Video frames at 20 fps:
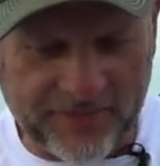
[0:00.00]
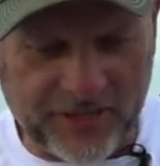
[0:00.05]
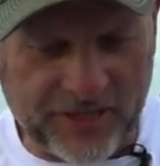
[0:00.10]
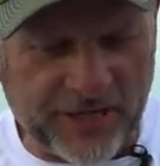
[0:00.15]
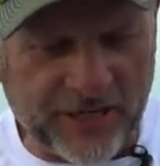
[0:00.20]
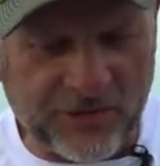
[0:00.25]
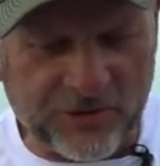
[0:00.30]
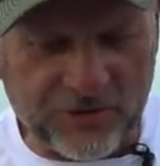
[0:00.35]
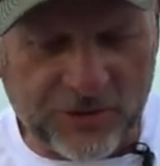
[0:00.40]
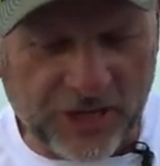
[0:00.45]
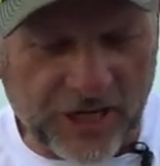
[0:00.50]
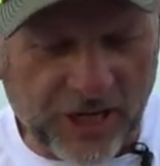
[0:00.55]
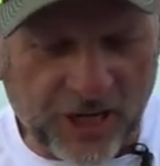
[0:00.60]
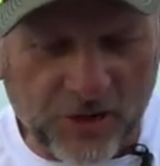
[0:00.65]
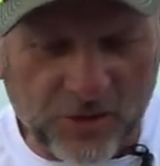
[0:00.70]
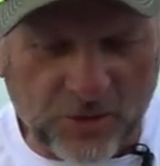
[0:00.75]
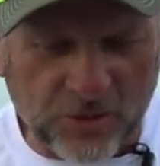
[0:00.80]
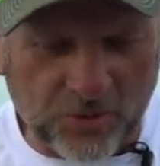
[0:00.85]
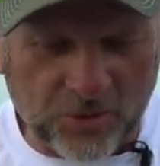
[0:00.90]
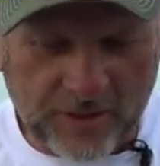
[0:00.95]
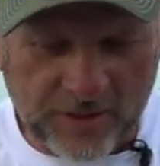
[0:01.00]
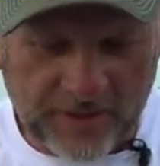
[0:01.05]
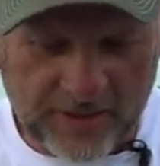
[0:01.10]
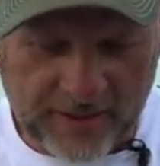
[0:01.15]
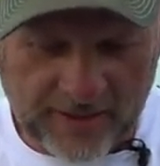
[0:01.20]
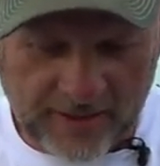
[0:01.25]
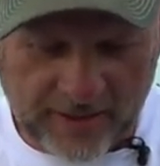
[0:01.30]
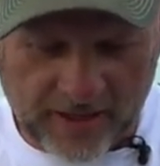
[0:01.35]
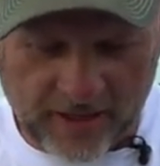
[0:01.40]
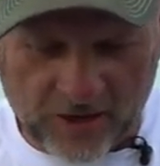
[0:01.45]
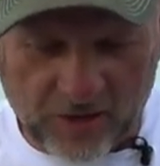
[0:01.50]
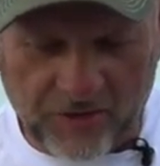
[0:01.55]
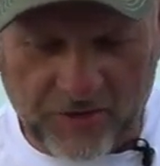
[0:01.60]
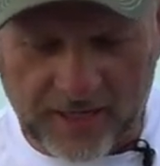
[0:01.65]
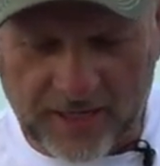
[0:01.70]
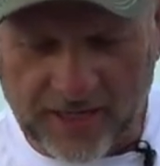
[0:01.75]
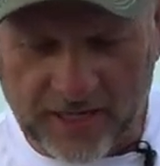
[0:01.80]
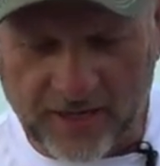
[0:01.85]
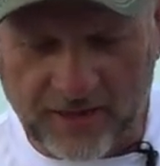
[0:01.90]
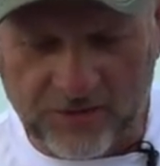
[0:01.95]
Years ago, all the
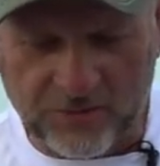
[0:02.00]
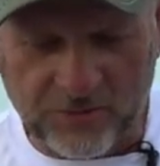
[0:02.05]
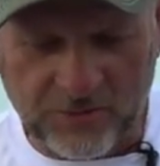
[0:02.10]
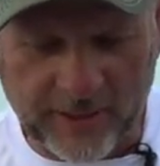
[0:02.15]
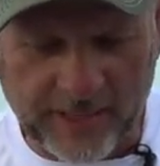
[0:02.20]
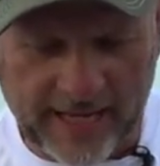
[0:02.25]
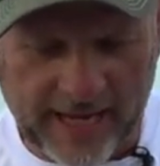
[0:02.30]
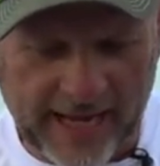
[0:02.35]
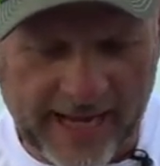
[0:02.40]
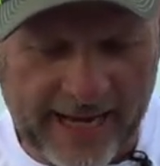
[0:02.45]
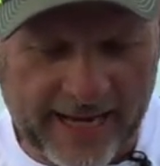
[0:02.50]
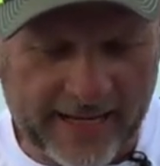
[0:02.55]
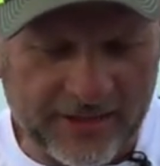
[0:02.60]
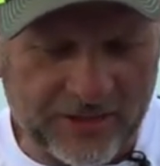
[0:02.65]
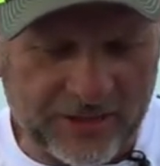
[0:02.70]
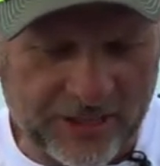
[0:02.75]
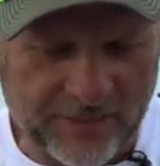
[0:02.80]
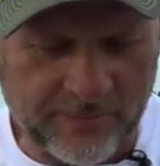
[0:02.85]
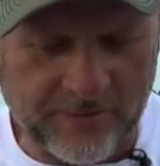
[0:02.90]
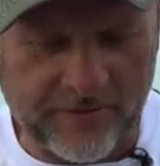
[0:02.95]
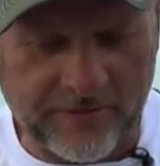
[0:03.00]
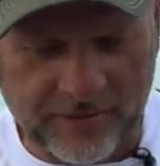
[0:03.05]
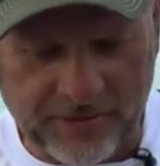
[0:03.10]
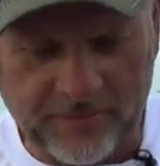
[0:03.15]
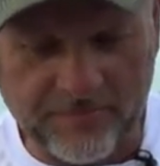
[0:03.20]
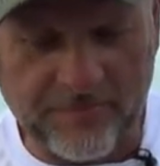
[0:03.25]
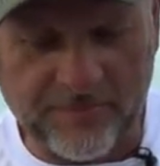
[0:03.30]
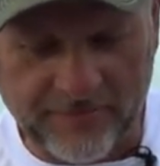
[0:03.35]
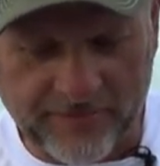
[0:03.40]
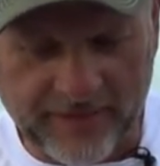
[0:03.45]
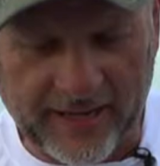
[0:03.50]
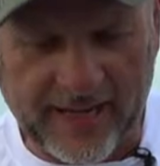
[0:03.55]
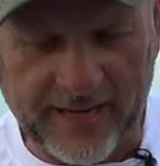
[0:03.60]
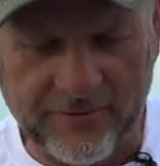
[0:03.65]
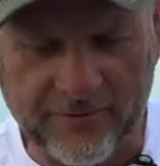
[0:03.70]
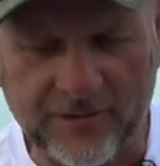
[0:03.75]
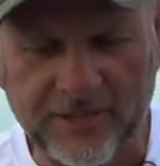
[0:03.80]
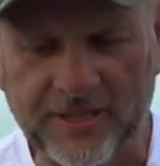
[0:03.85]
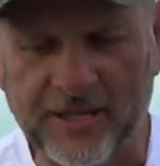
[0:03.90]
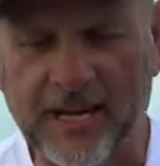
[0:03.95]
colors we had, and some of our
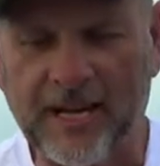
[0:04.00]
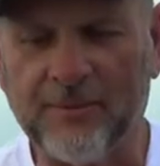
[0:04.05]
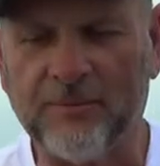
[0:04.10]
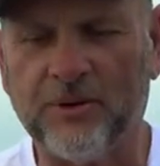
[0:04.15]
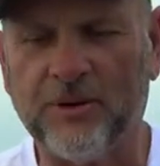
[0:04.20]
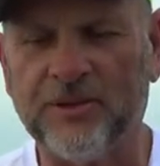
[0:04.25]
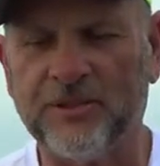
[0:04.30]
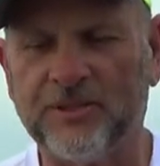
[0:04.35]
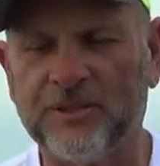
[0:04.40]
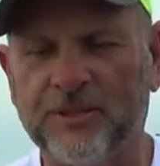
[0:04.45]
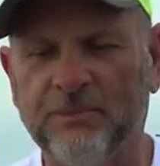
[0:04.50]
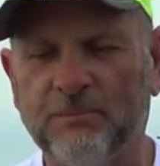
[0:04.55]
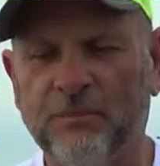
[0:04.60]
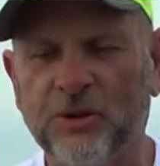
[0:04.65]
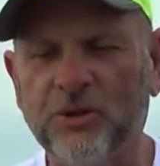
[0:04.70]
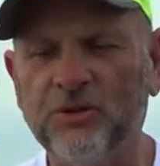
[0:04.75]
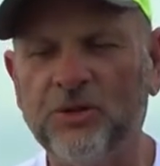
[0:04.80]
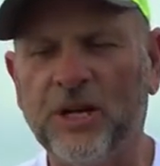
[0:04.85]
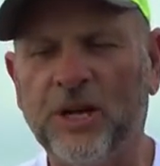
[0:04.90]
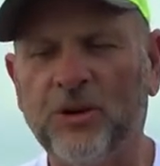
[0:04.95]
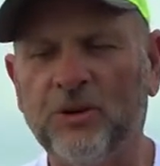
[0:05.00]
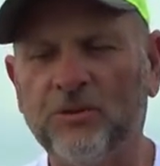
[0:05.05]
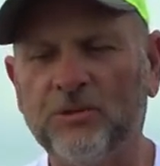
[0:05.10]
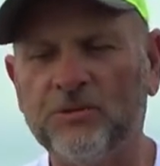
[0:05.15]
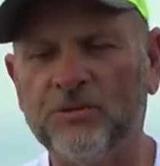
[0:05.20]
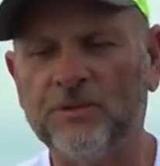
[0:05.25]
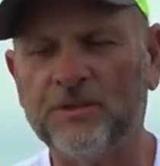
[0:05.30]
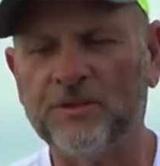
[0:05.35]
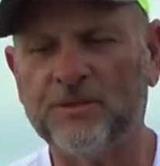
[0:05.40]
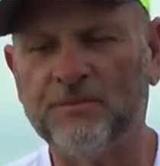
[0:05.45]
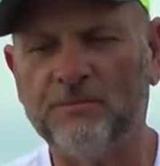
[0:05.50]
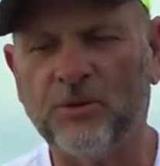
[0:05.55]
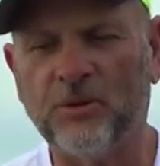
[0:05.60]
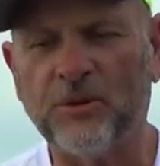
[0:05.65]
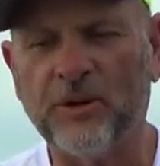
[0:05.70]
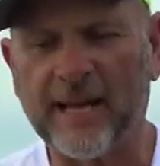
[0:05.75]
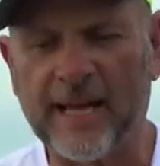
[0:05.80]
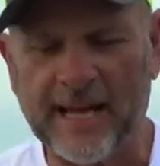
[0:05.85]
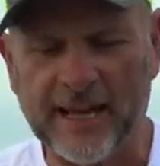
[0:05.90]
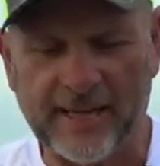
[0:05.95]
favorite top was the blue nose
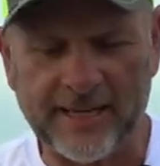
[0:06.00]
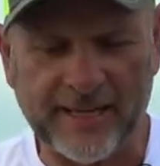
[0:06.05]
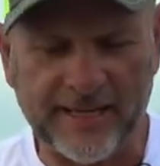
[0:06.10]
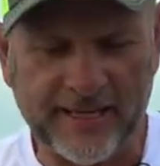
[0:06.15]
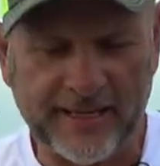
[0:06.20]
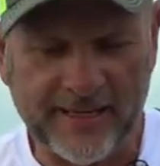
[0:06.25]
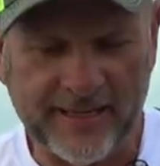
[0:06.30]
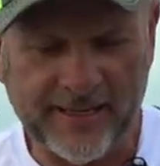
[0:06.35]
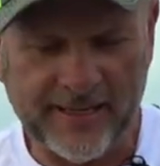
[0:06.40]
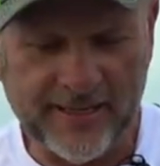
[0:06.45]
boy howdy,